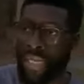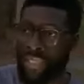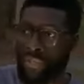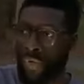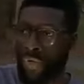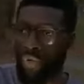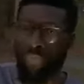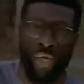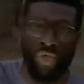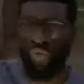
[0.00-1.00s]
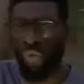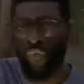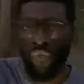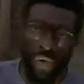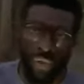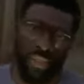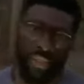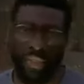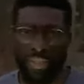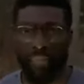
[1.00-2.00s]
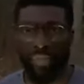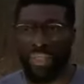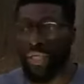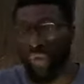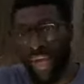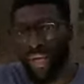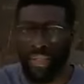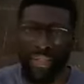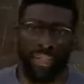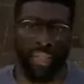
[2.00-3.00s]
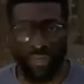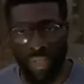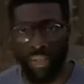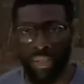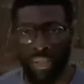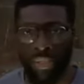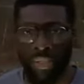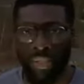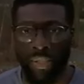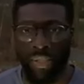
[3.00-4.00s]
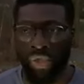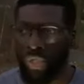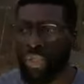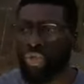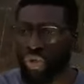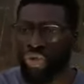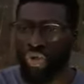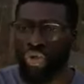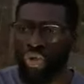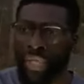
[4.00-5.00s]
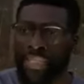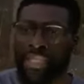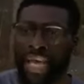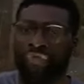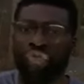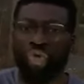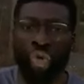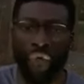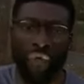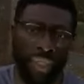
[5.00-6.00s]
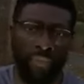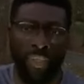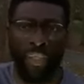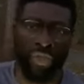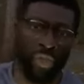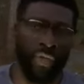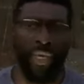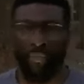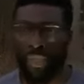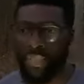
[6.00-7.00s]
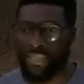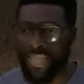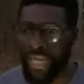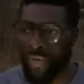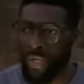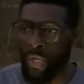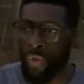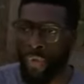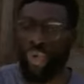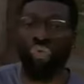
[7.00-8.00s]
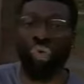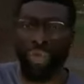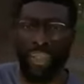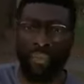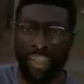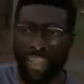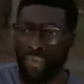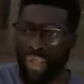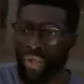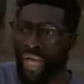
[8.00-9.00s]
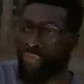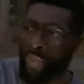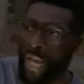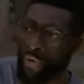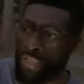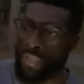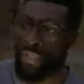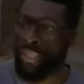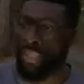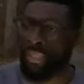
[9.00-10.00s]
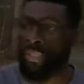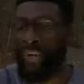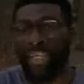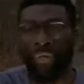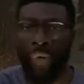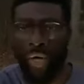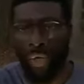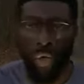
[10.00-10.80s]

High is the one who bears rule over all these things. That means he created these things, man. You, can, you, you, you get to have rule over something that you created because now when you rule something, that means you have power to direct where it